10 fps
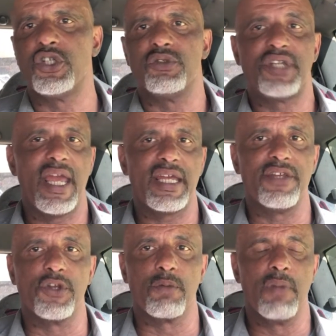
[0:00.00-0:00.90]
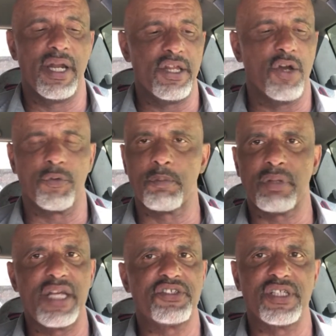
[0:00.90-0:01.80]
you taking their money on
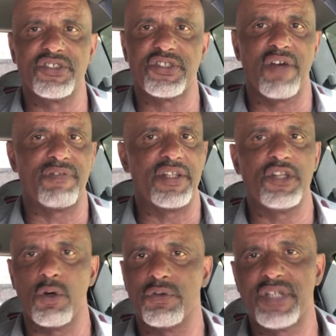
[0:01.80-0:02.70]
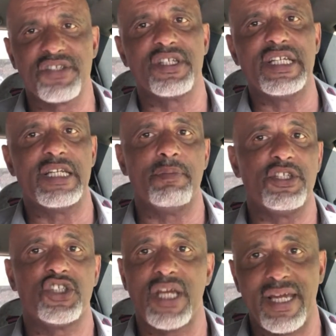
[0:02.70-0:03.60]
replacing stuff that don't doesn't need to
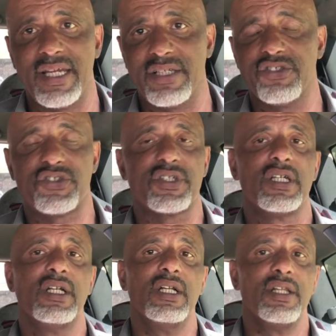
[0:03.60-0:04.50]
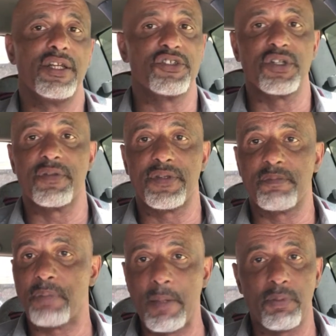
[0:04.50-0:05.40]
be changed. There's a
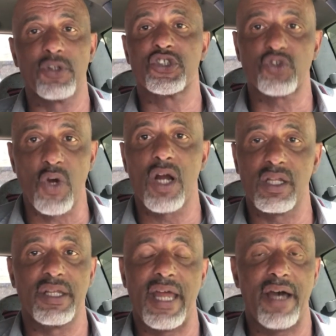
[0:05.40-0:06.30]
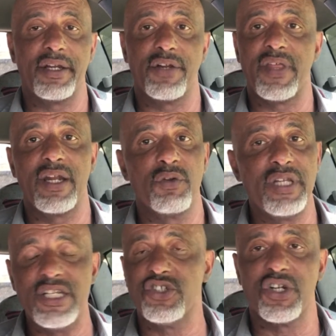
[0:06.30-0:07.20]
people are struggling out here. They don't
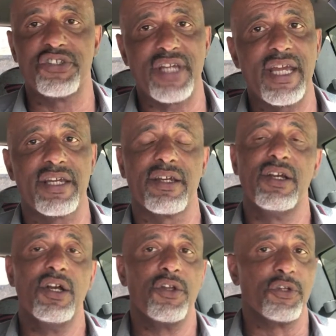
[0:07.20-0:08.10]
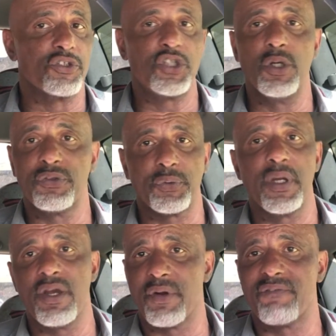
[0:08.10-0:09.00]
need you to take their two,
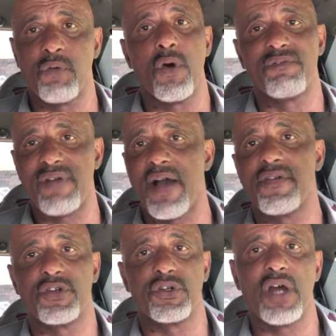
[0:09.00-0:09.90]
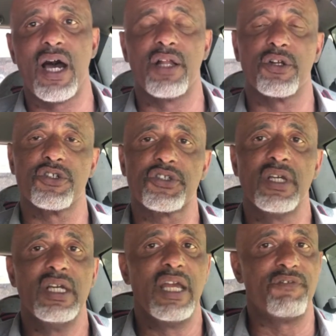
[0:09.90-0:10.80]
three hundred, four, five hundred dollars
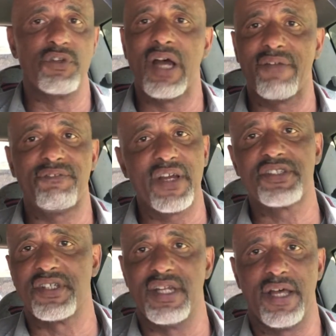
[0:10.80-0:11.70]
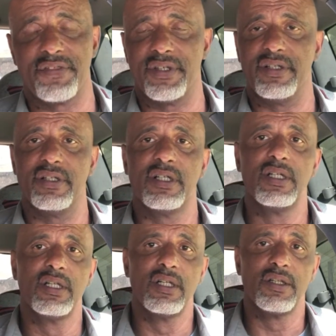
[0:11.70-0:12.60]
if you're not fixing nothing.
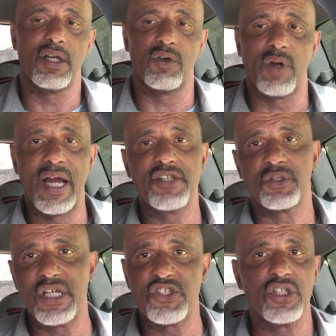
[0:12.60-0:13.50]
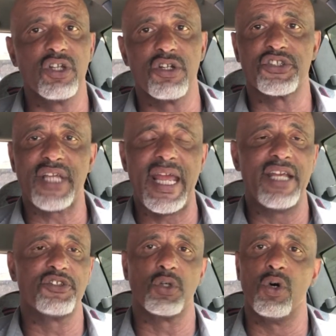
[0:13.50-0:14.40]
All right, so get your little
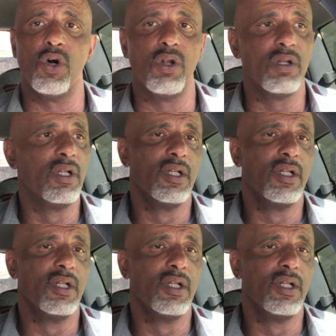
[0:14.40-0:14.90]
scan tool